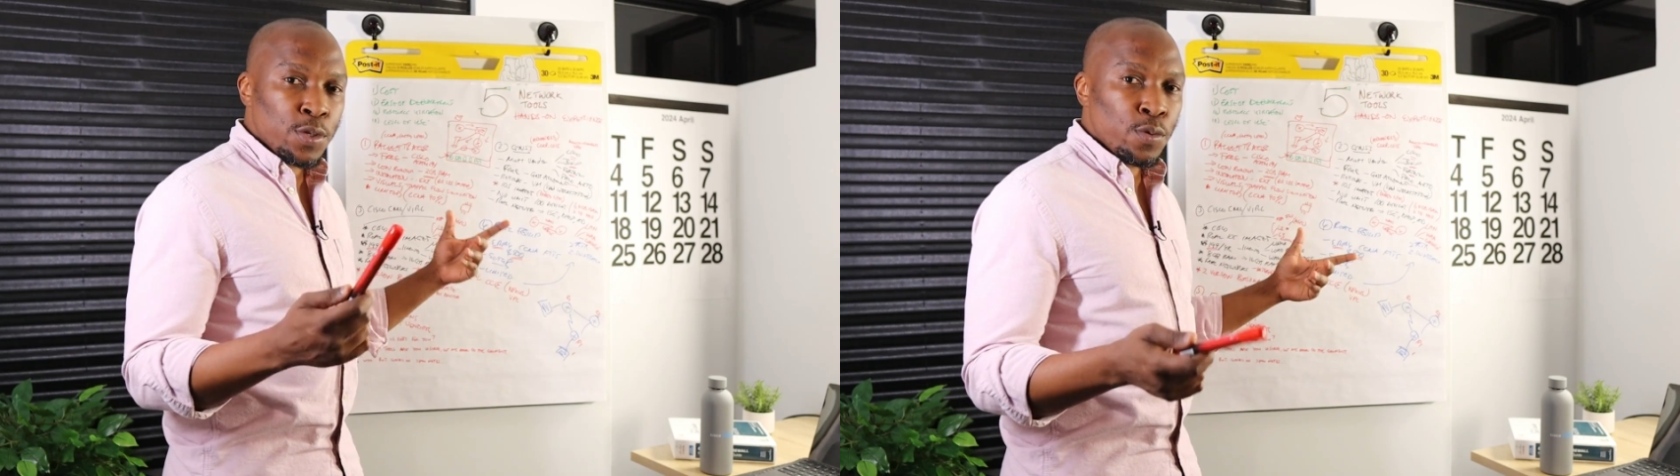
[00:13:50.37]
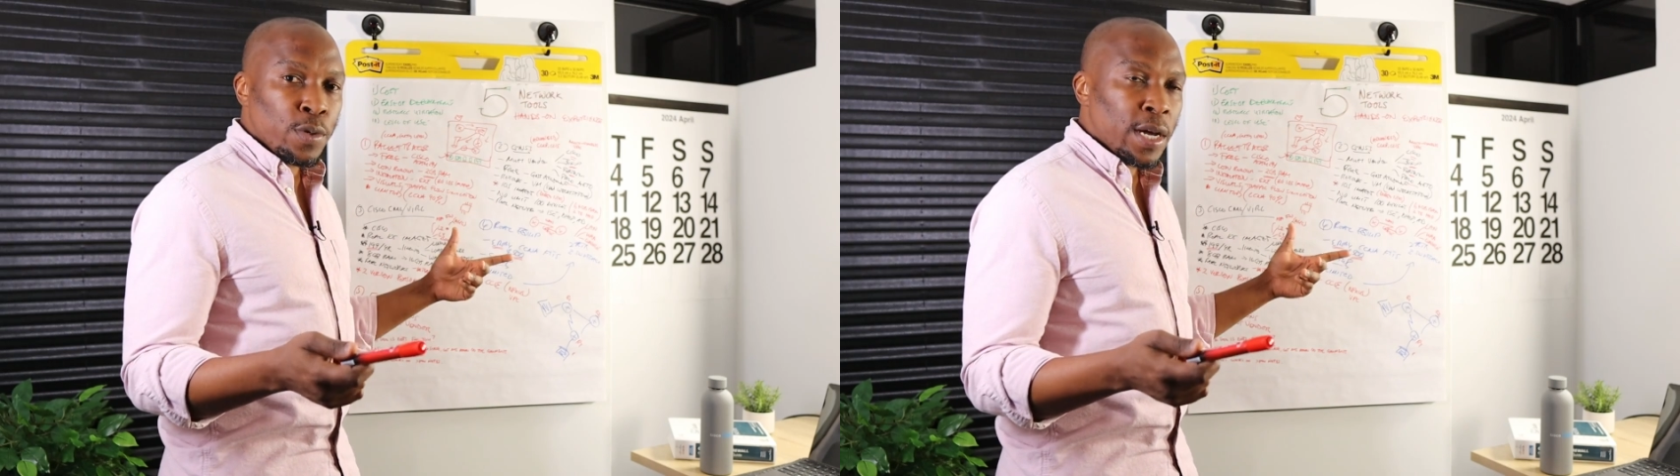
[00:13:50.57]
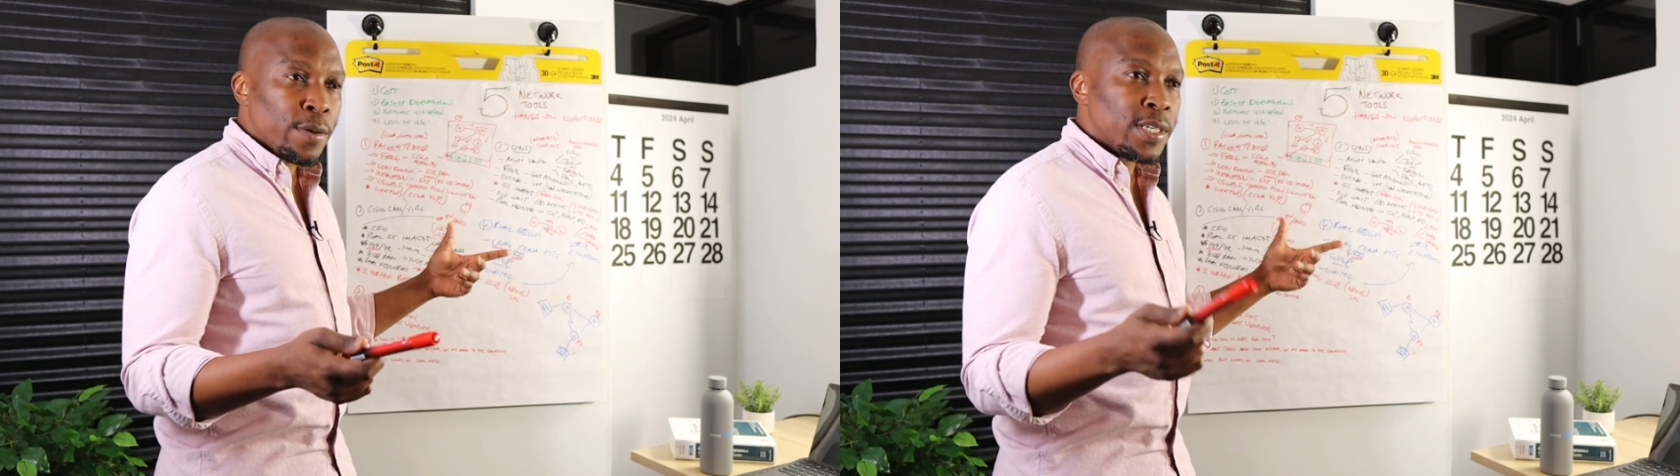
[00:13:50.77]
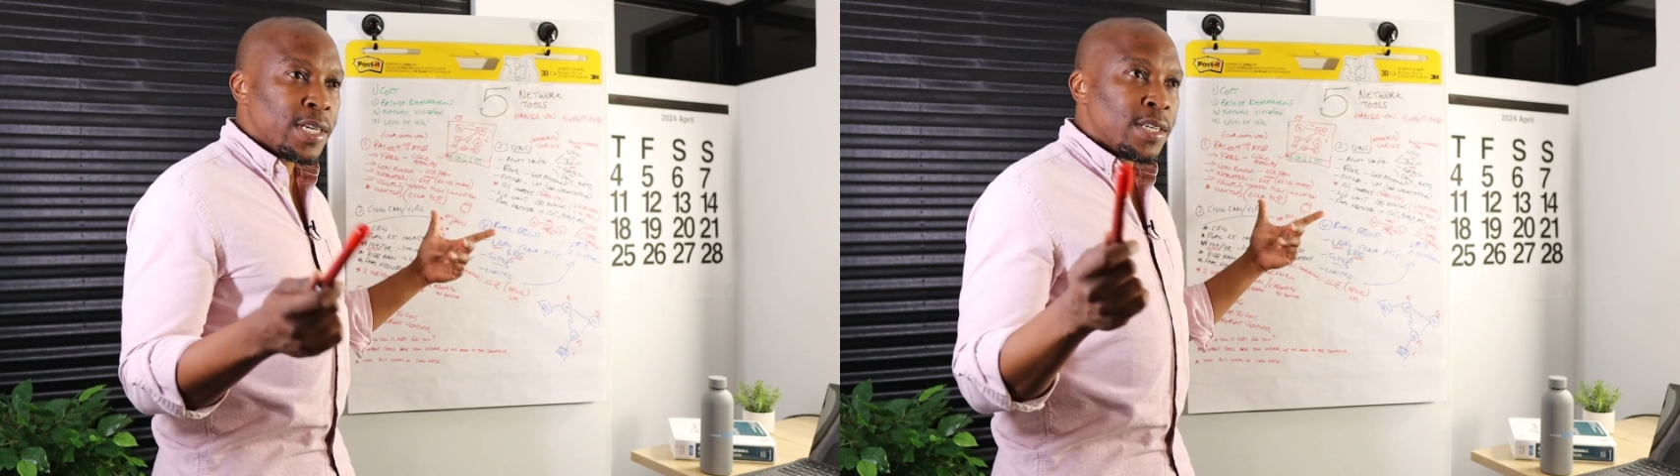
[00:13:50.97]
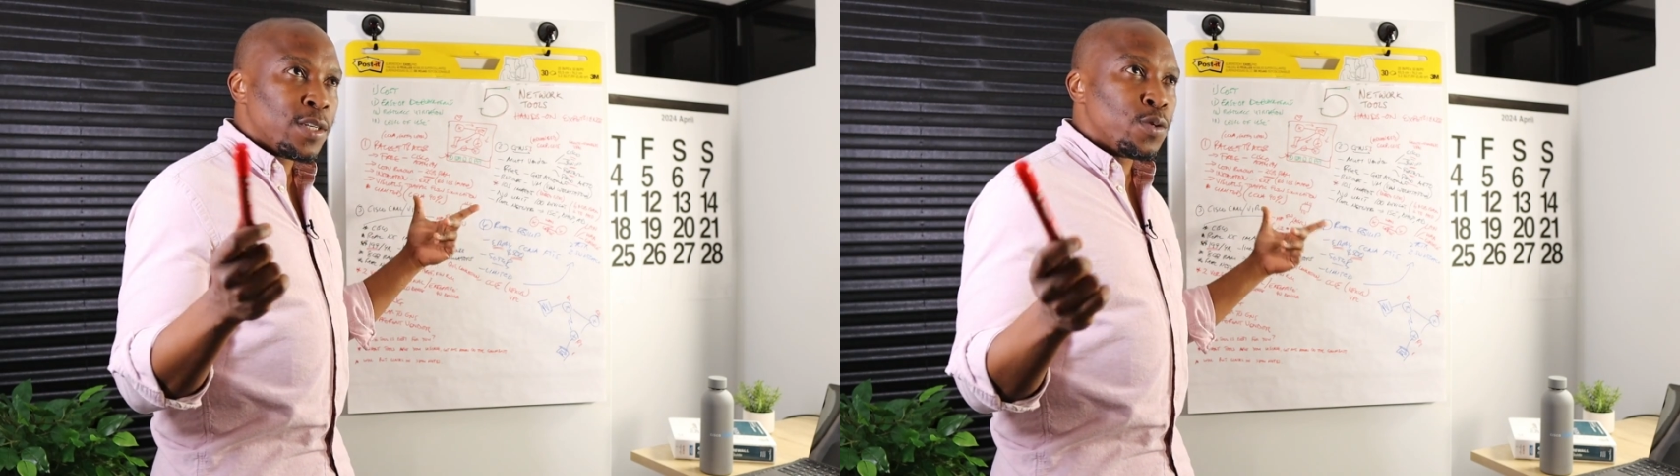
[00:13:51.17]
two router
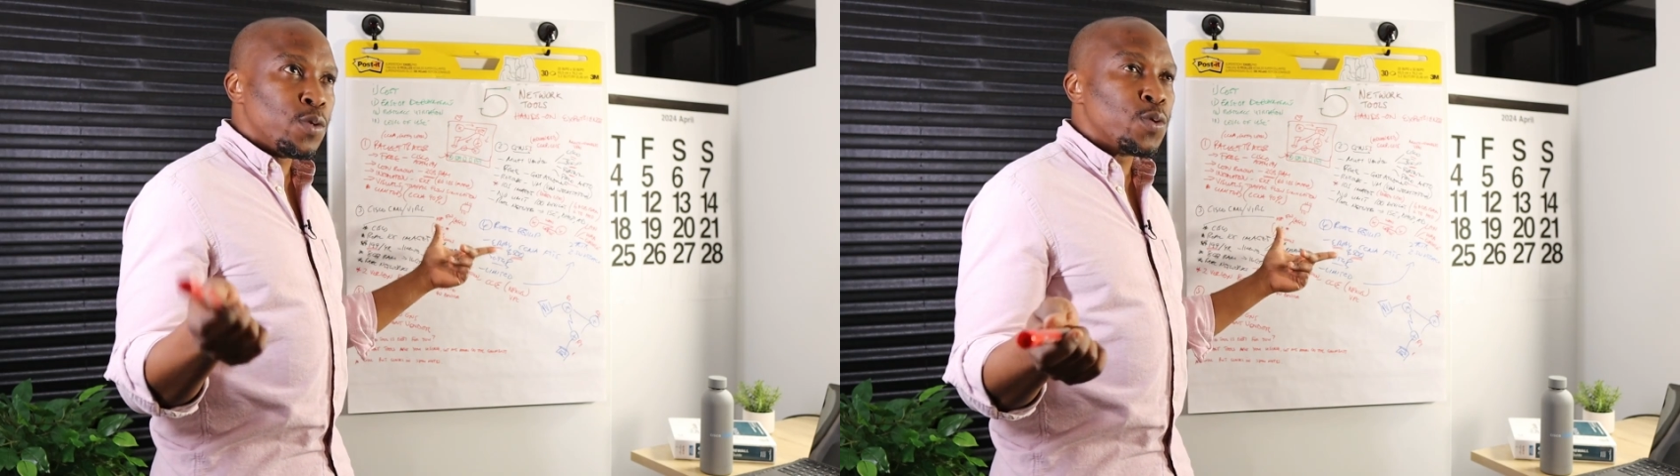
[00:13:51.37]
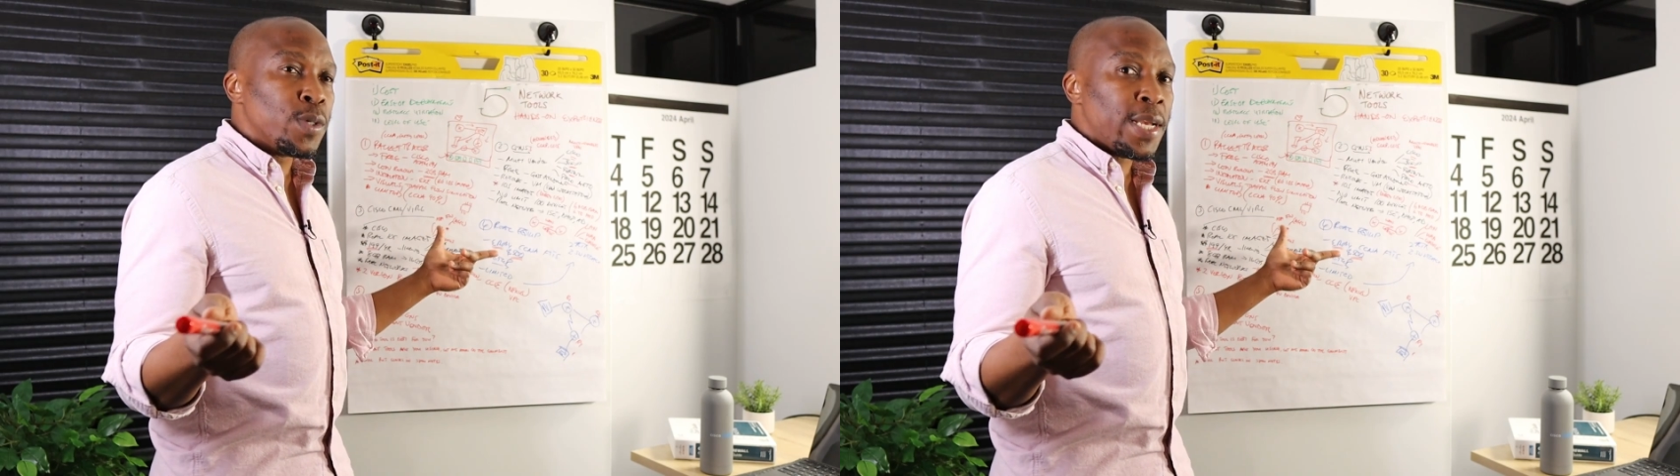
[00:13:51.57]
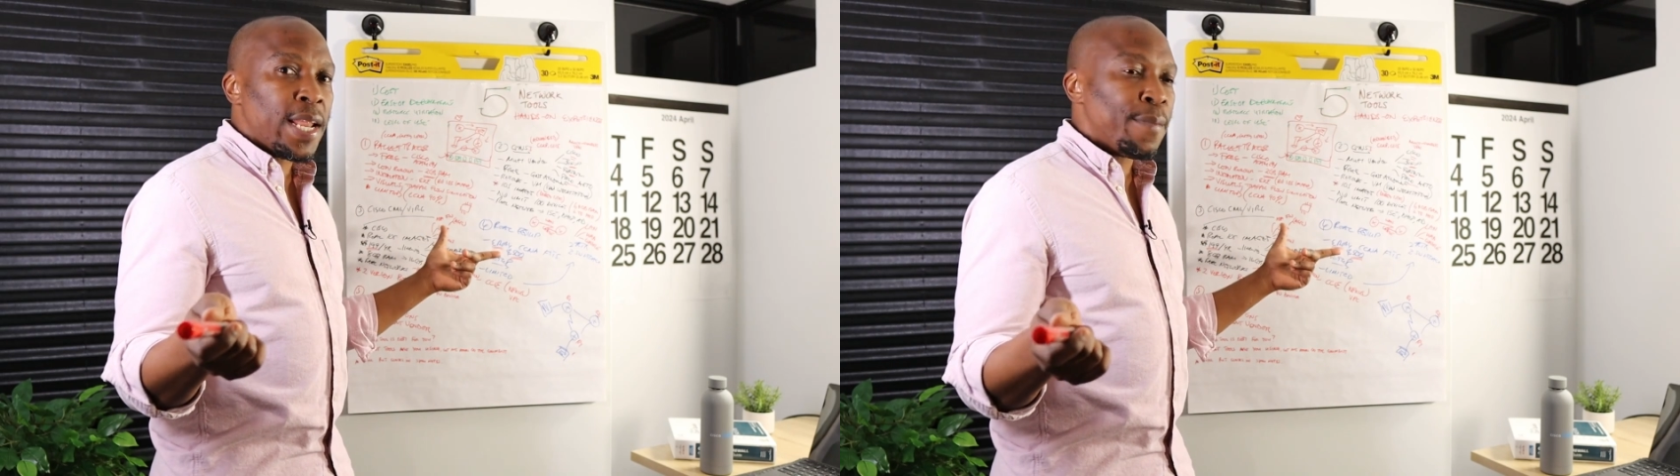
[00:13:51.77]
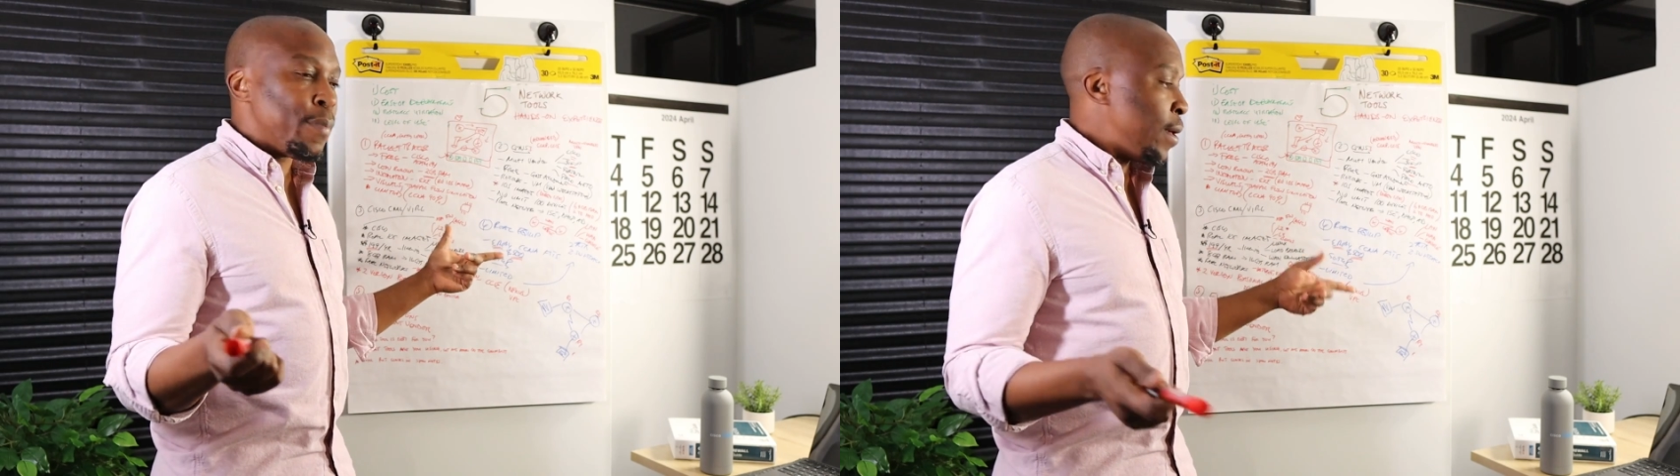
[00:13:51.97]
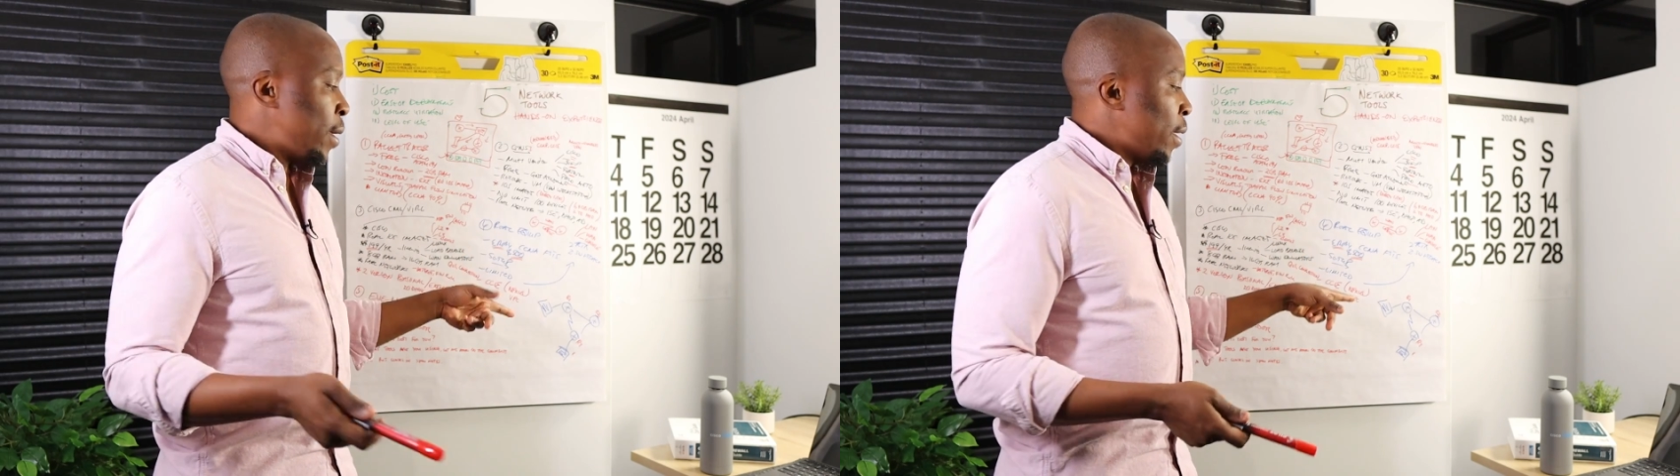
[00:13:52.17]
and a two switch lab.